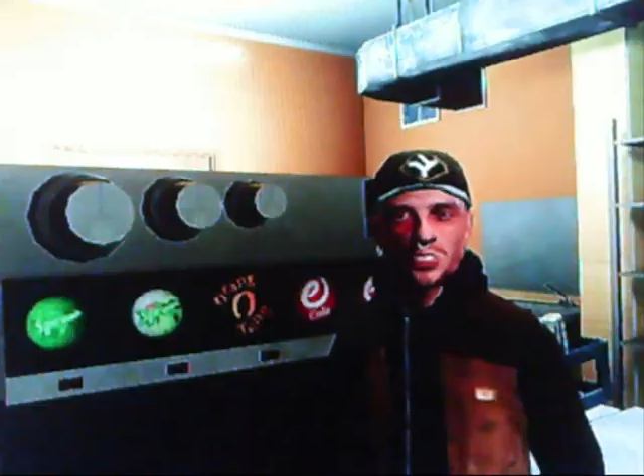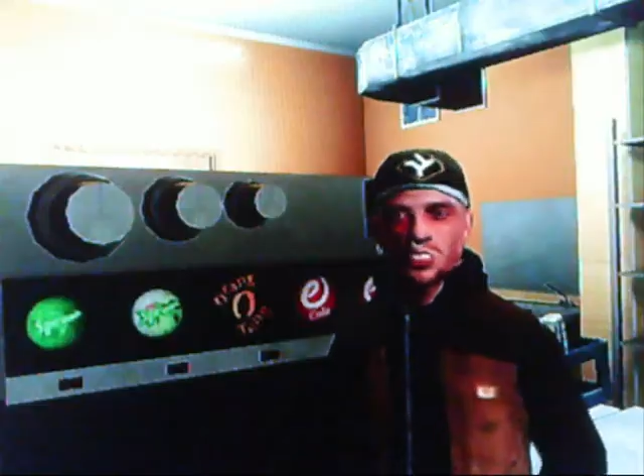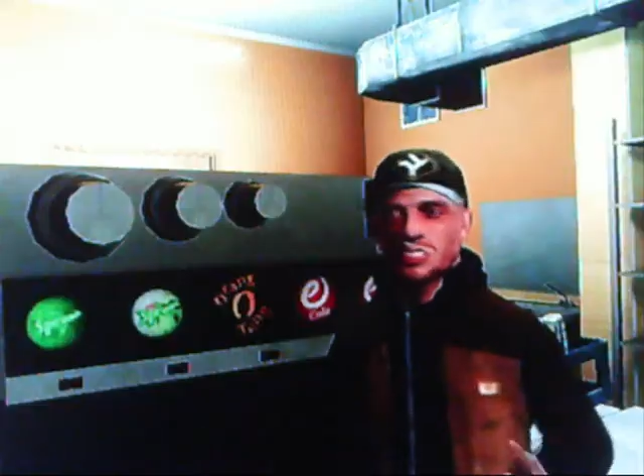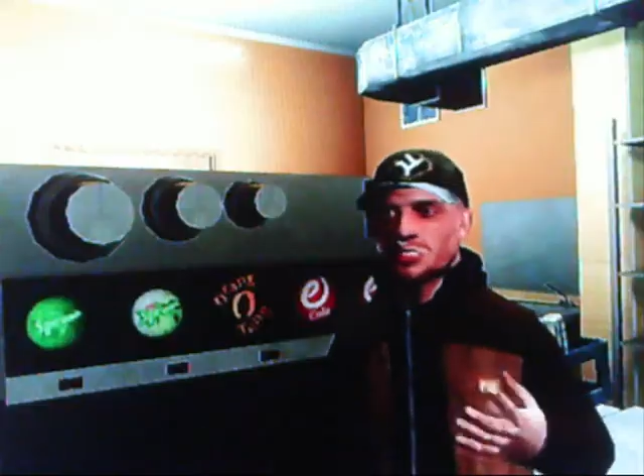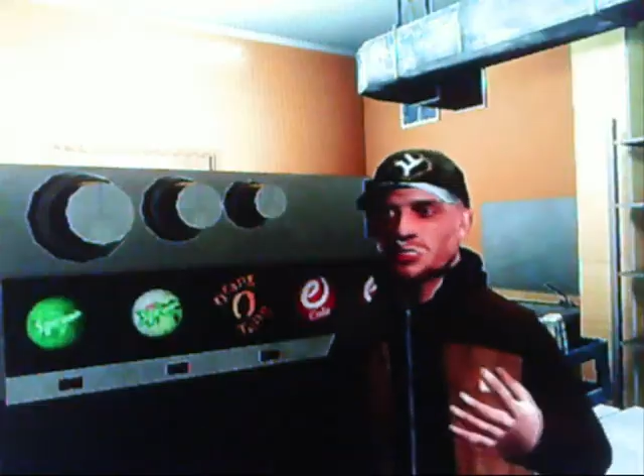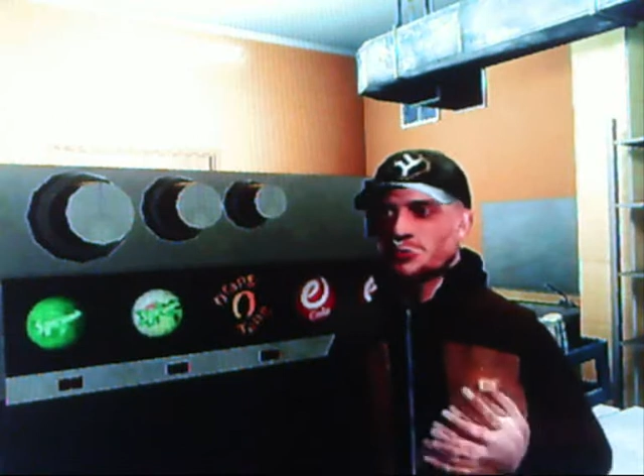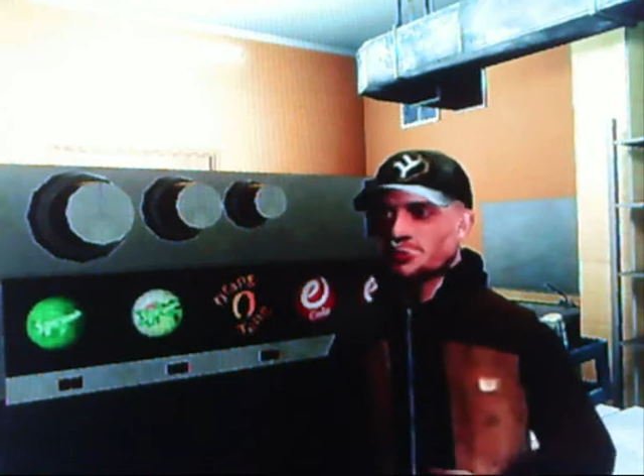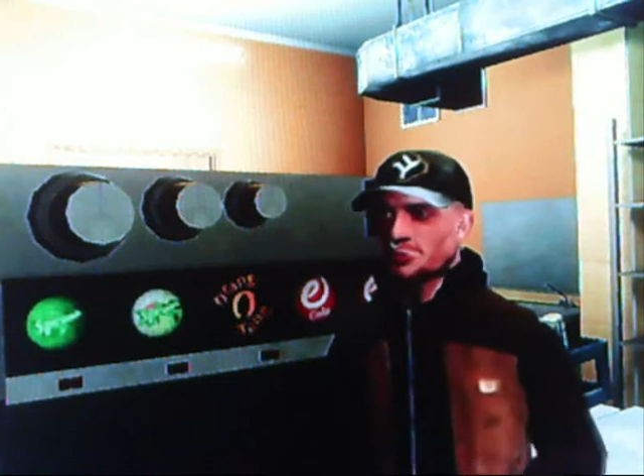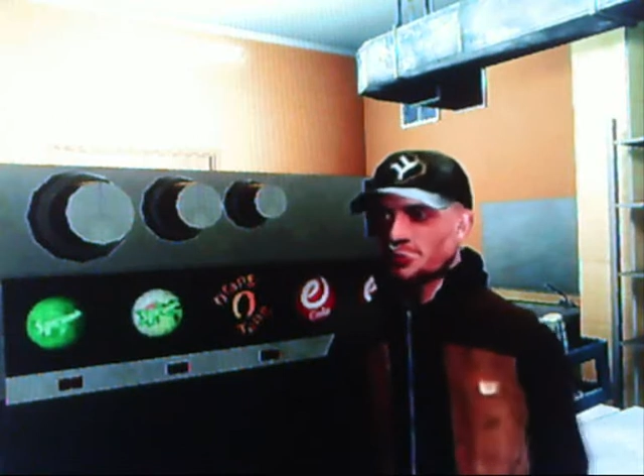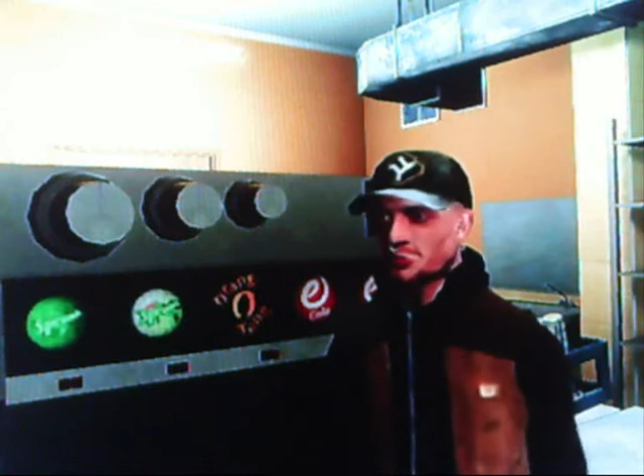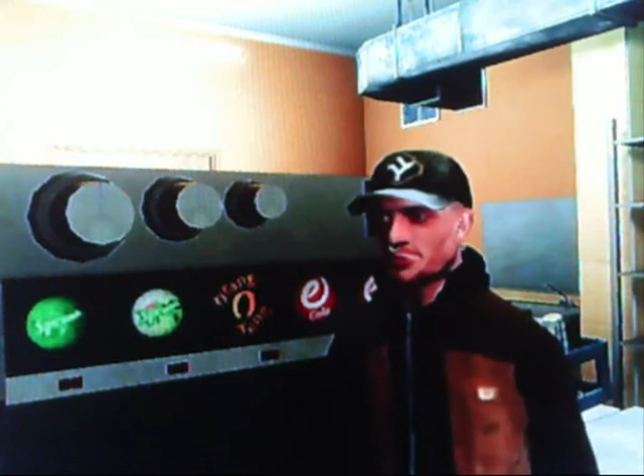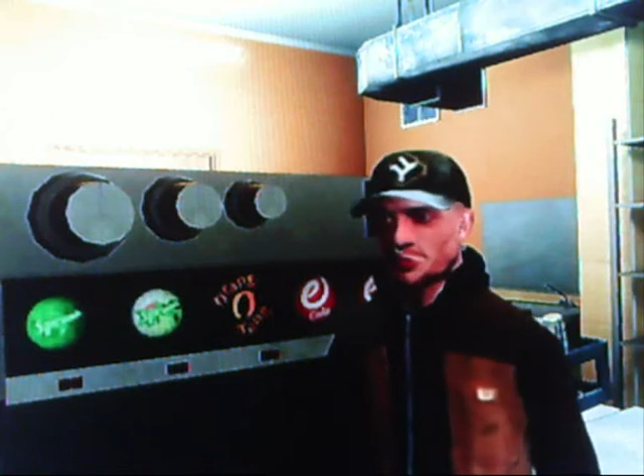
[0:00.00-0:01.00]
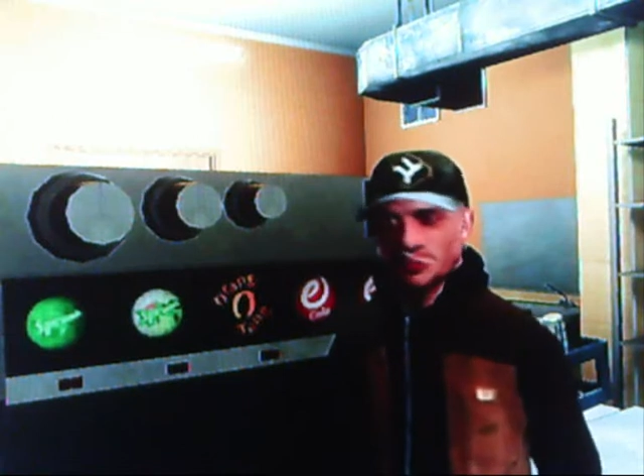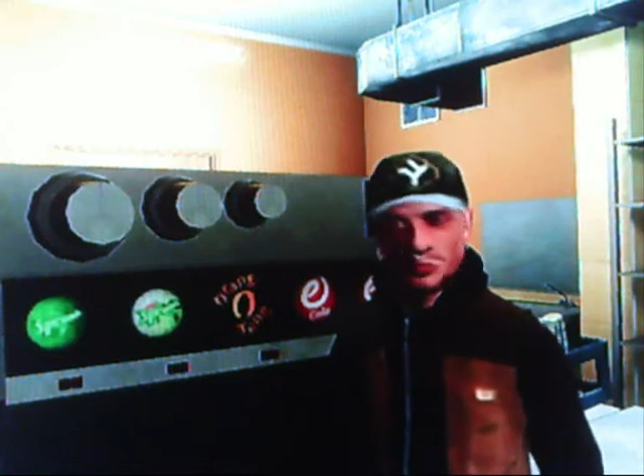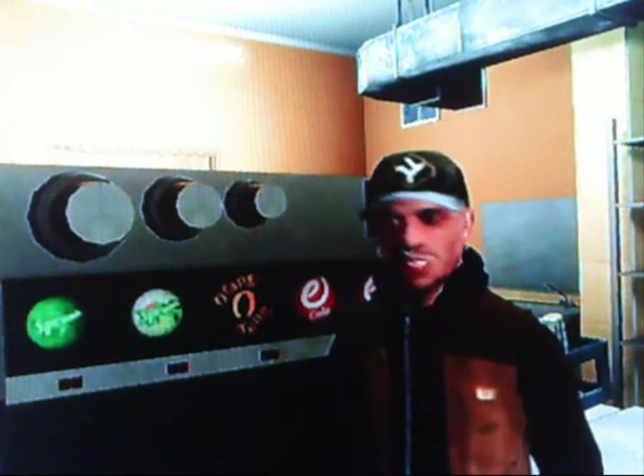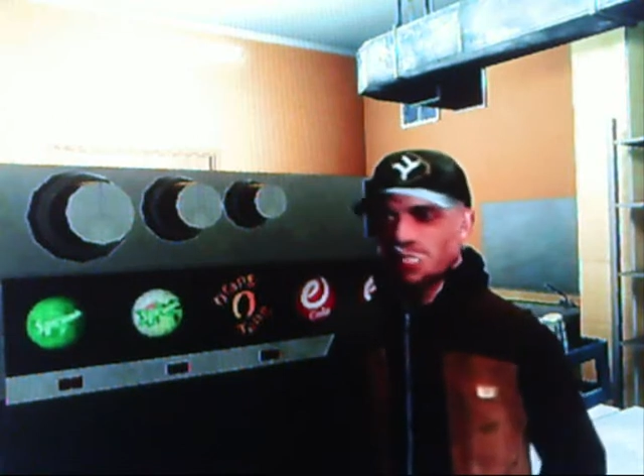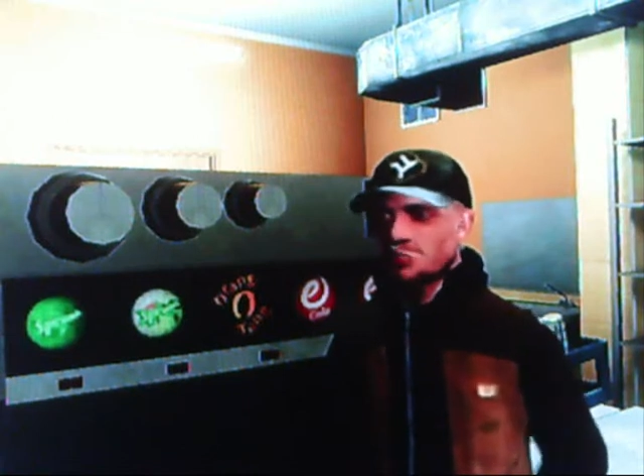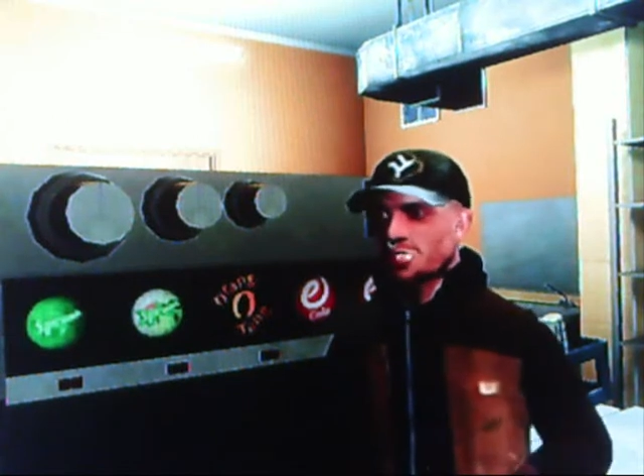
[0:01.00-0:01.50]
your order?"
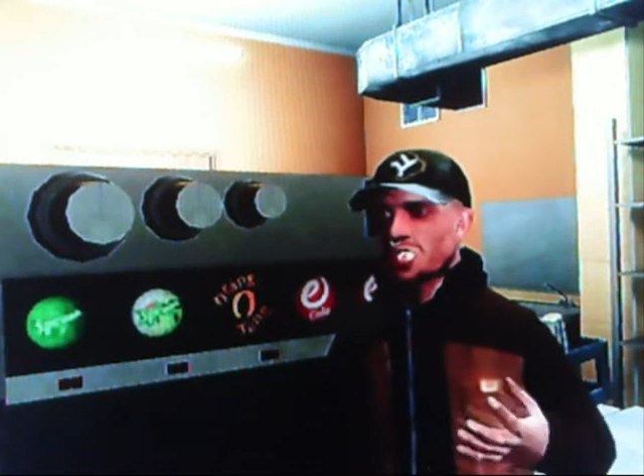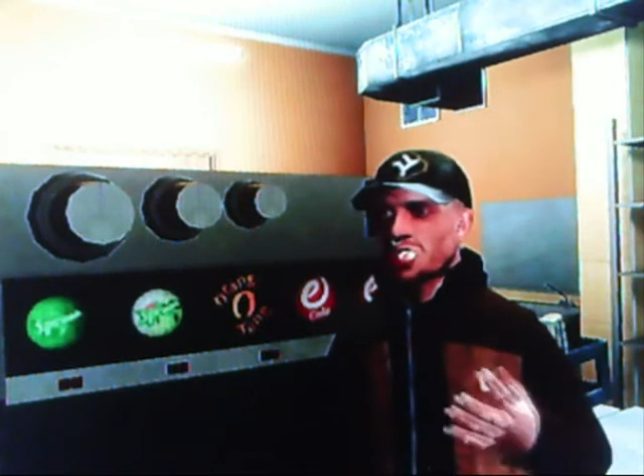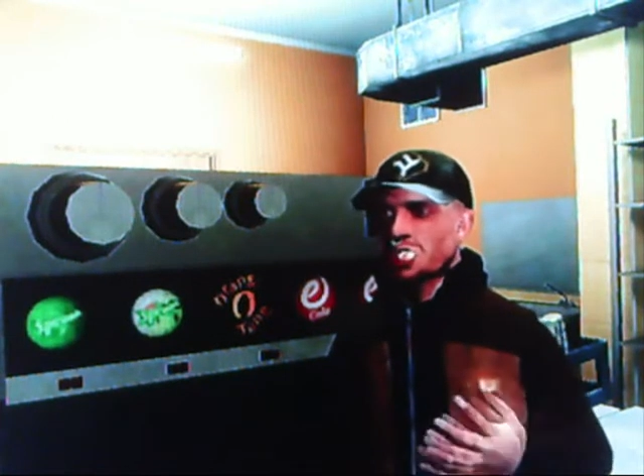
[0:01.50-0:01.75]
This